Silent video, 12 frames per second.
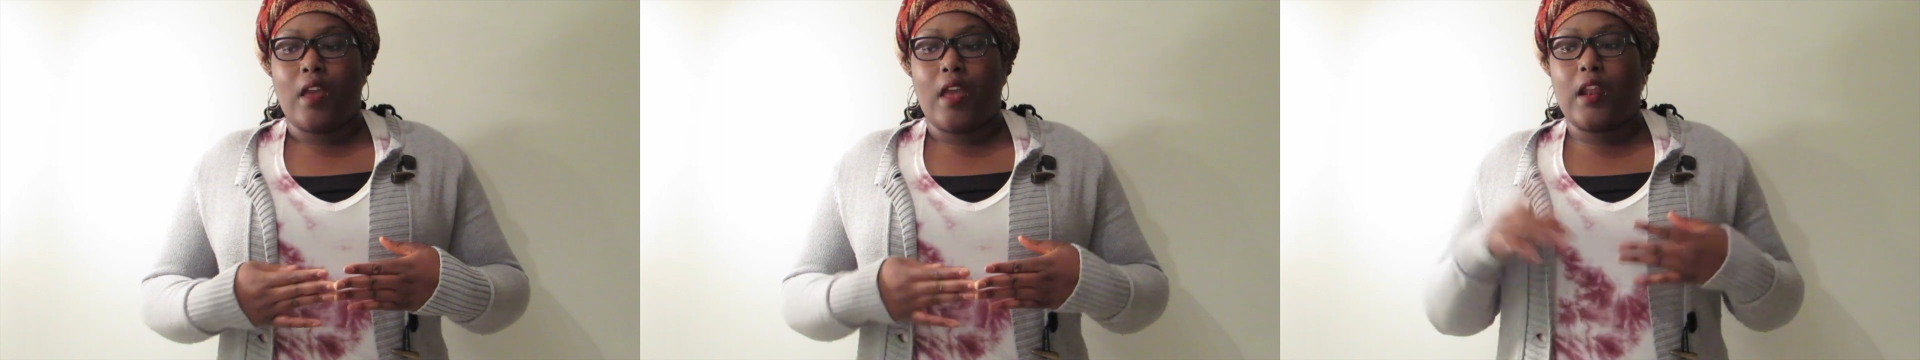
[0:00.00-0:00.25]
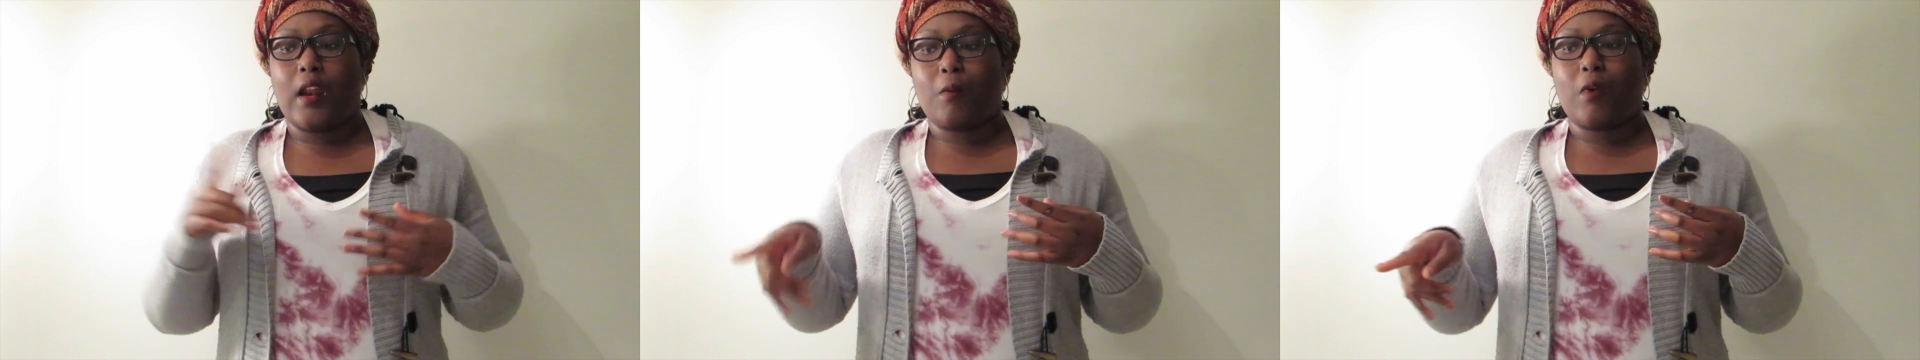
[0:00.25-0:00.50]

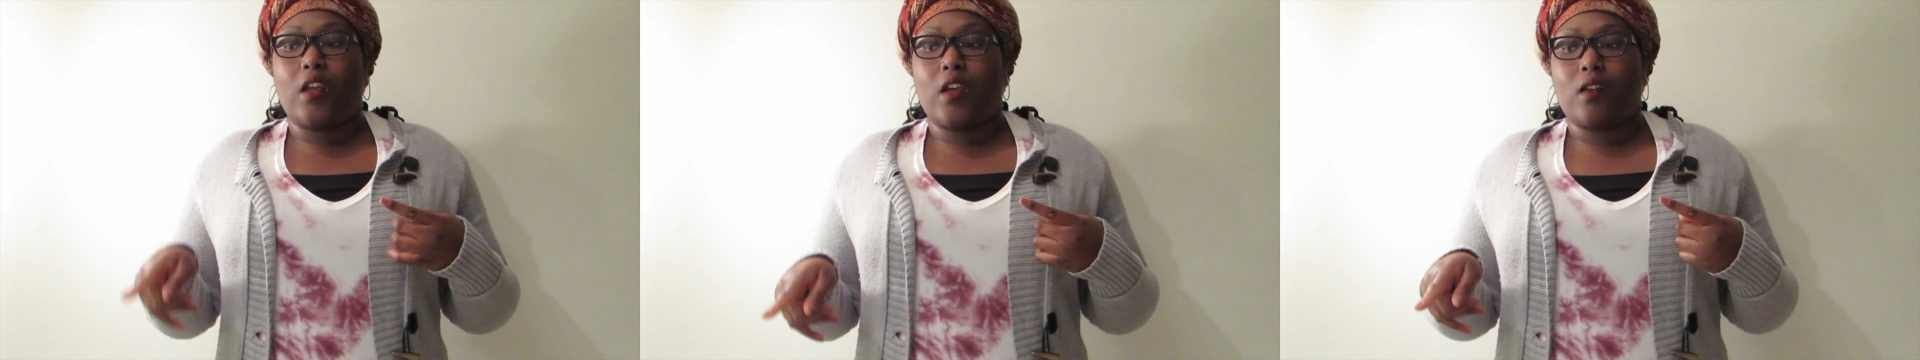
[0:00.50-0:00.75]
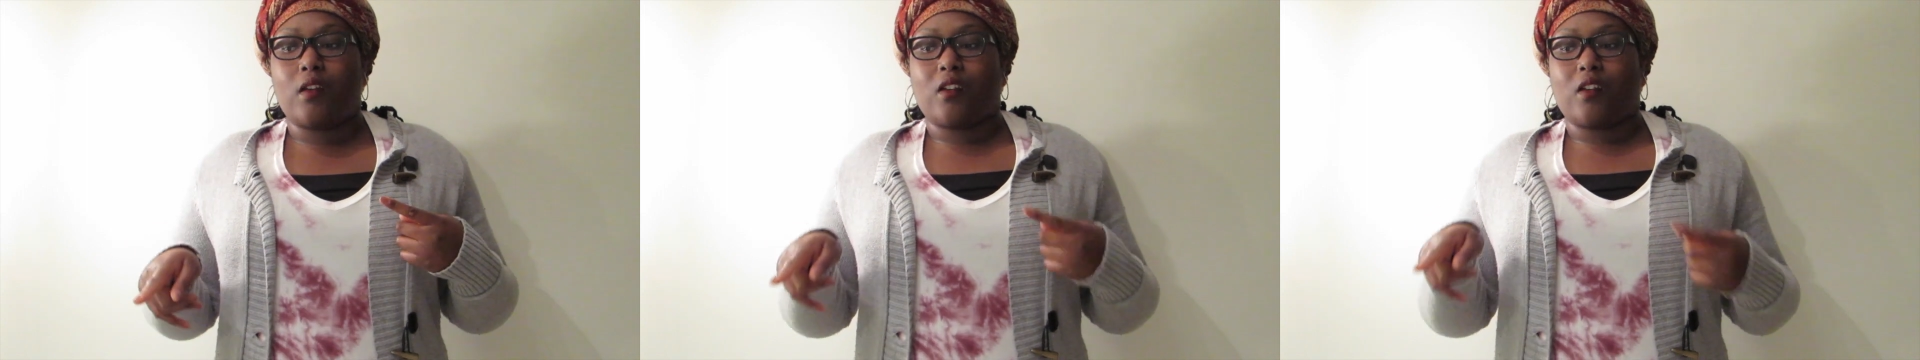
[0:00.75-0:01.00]
And I'm
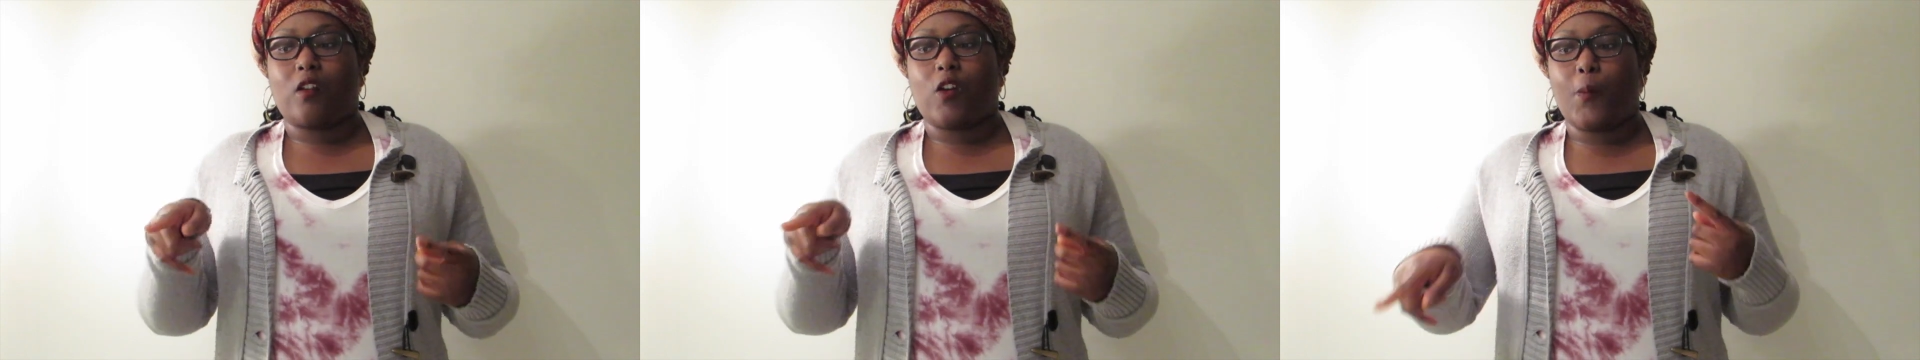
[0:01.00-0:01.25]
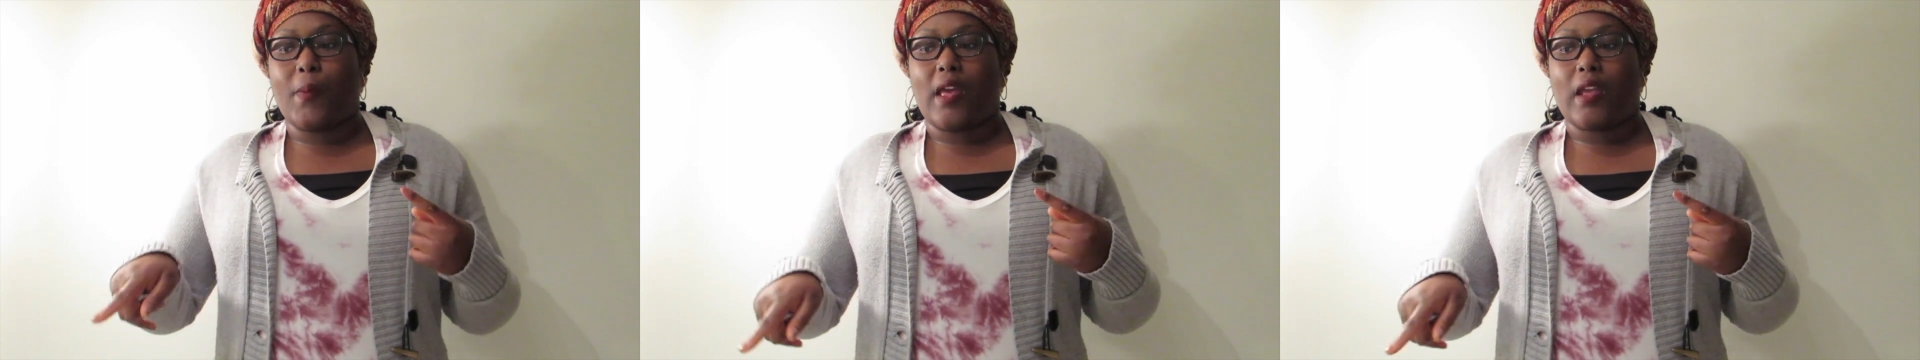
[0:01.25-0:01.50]
gonna
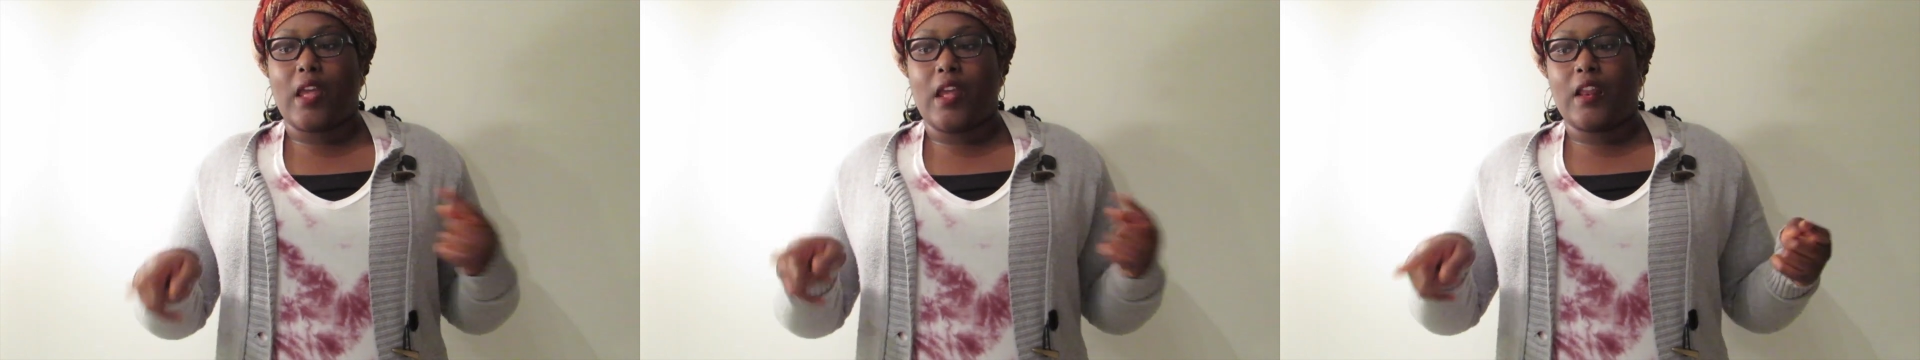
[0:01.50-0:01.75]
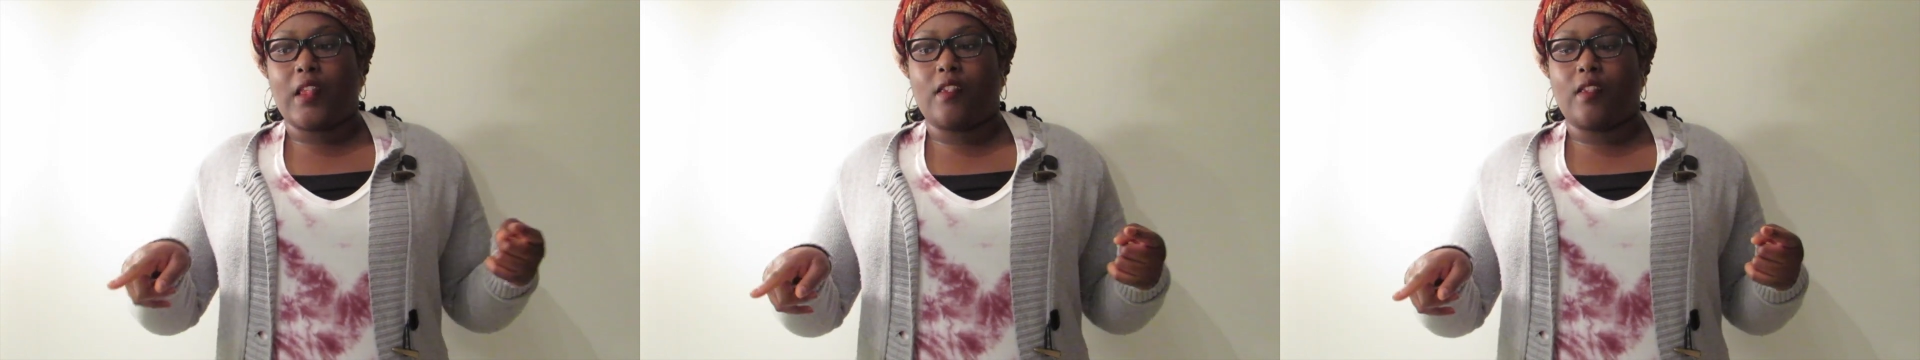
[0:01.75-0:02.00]
go back
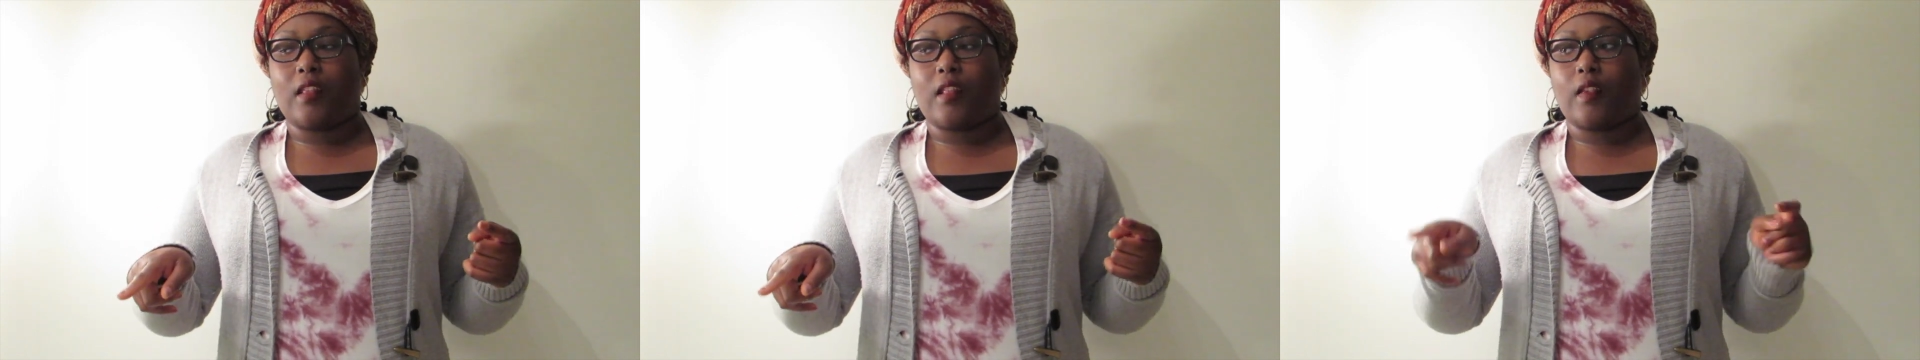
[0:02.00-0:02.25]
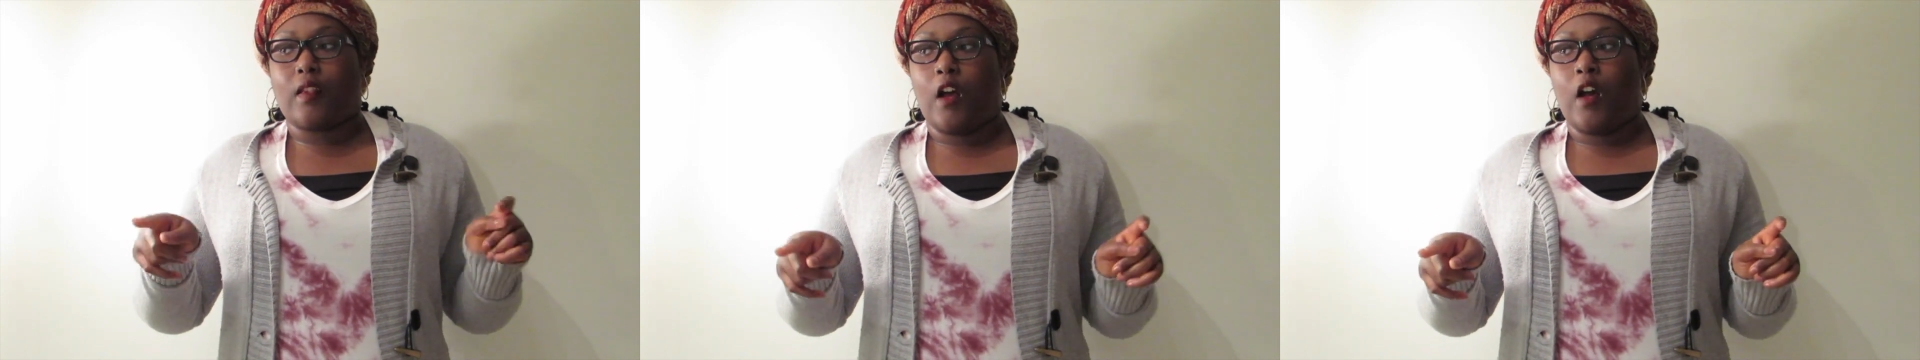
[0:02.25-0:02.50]
and listen to
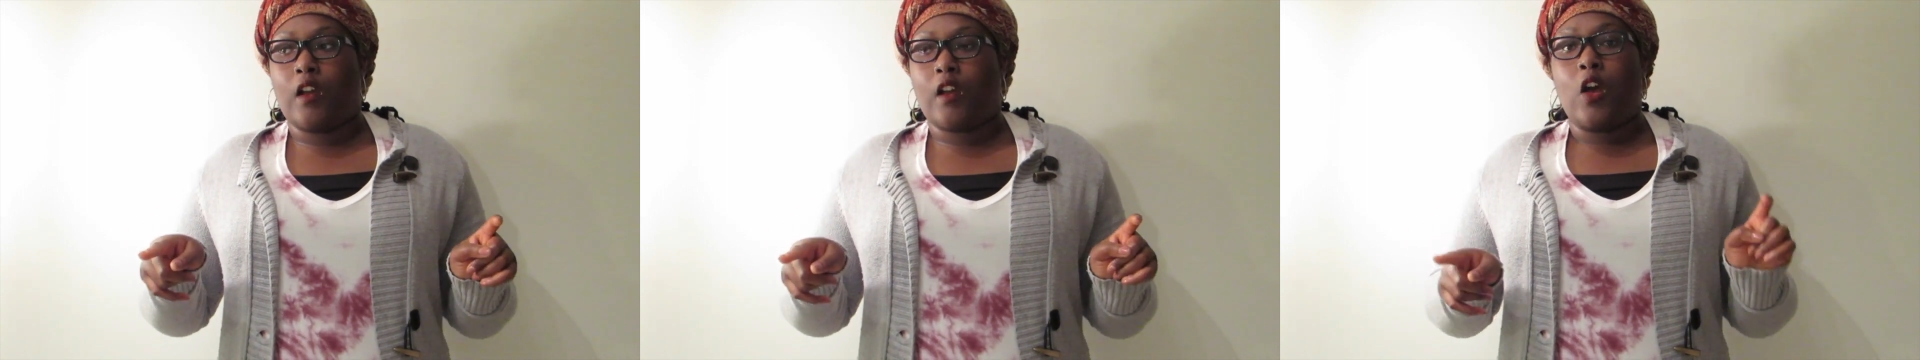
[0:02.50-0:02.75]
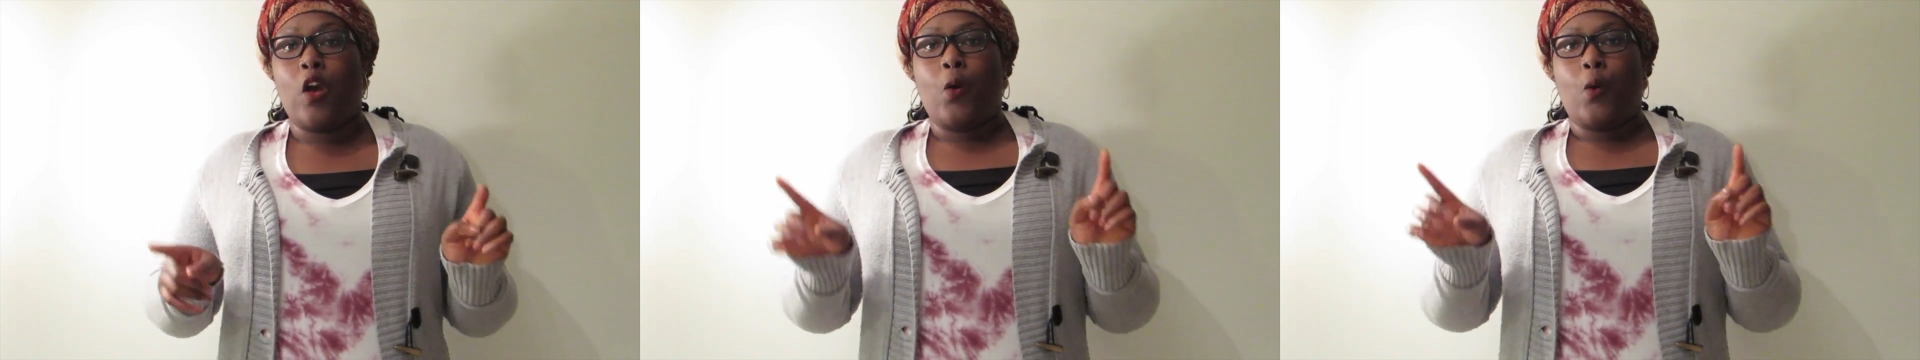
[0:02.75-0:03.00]
the song